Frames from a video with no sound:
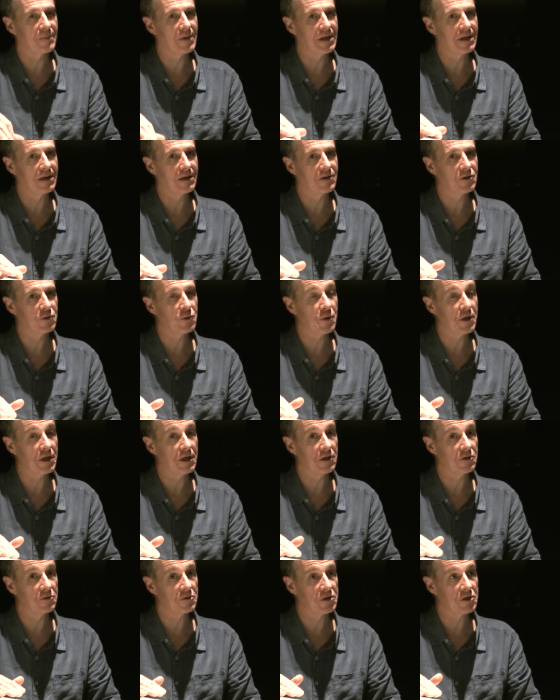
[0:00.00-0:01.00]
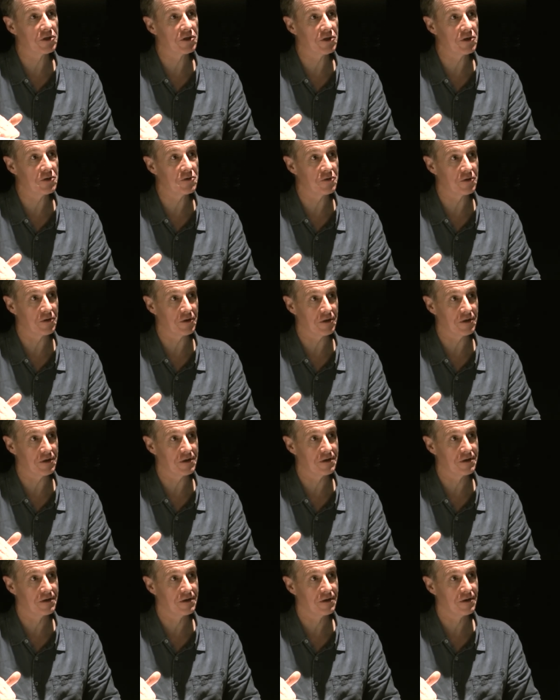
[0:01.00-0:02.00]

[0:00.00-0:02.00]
been talking to a student